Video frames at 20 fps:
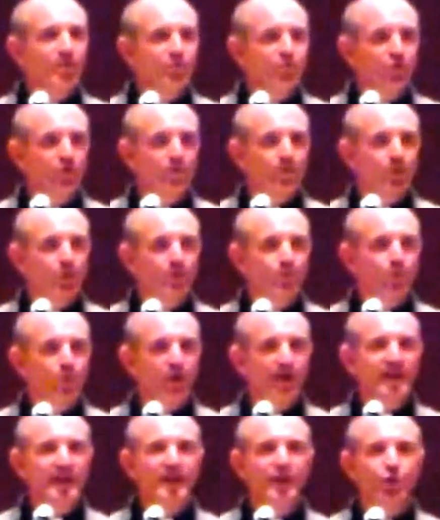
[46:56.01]
comfortable
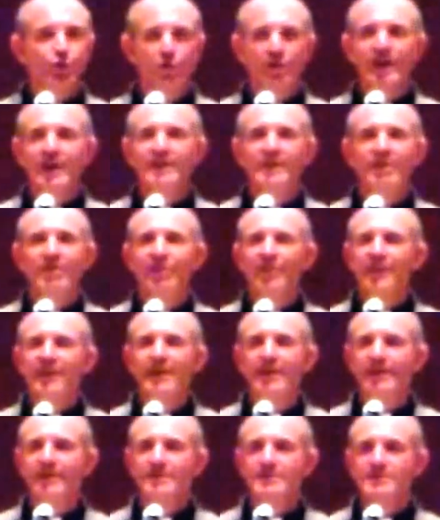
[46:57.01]
bringing created
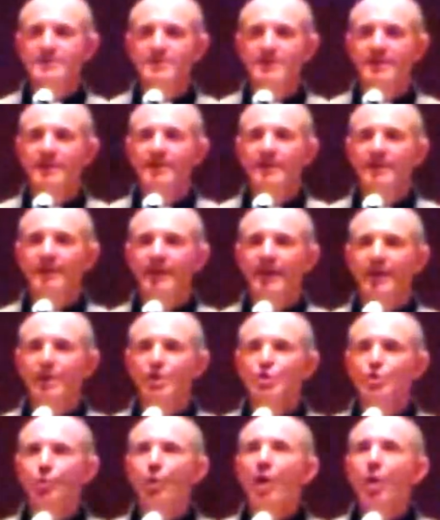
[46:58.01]
things
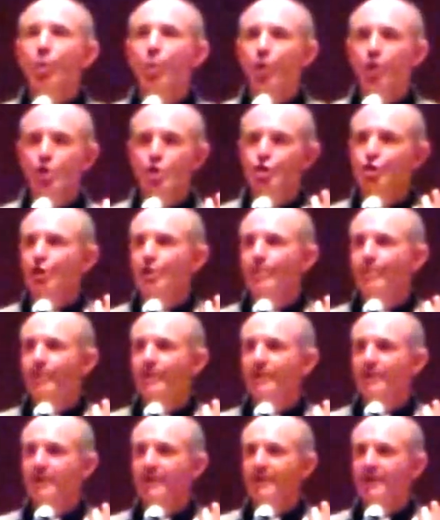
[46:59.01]
into our worship.
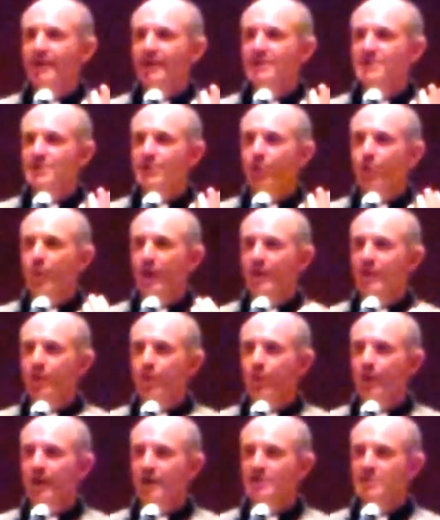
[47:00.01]
It's the way
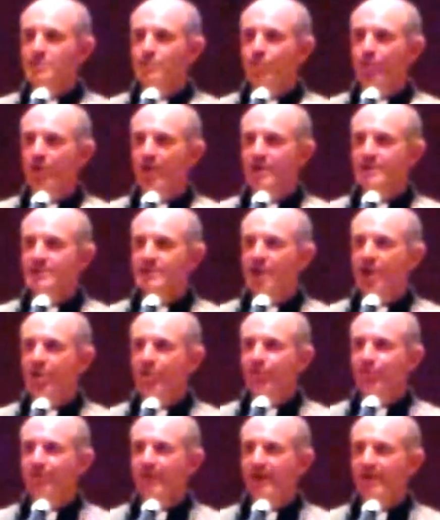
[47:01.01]
that we express
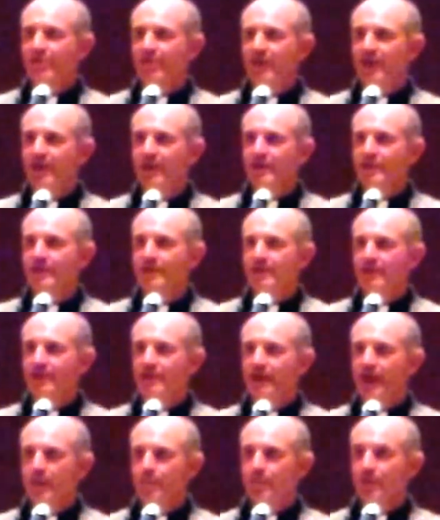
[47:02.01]
our faith in
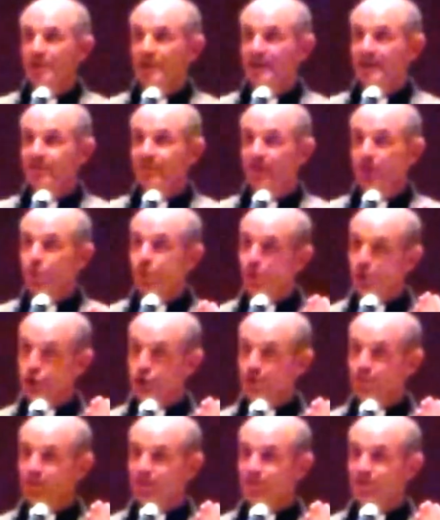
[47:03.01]
and believe in
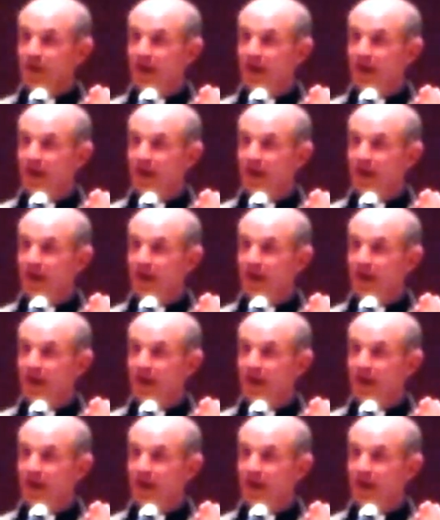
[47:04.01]
worship